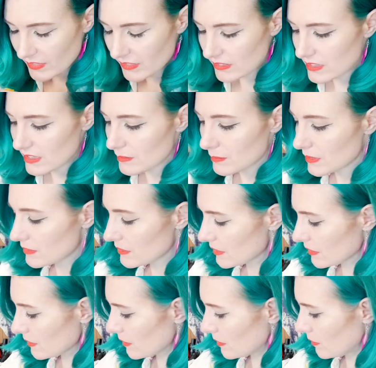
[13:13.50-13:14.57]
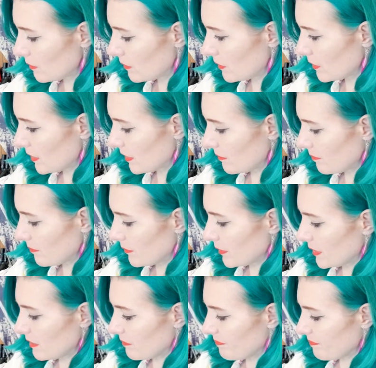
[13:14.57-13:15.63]
It smells a little warm,
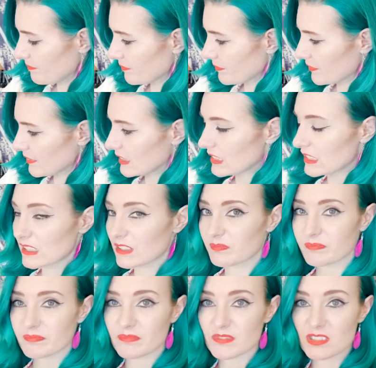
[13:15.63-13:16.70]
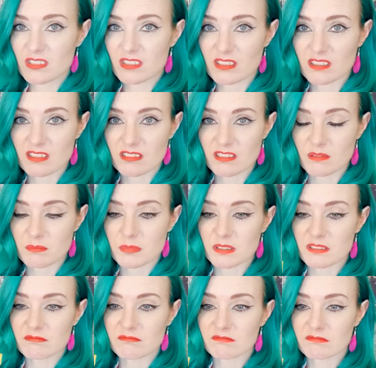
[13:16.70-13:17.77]
but yeah, just gonna dump it.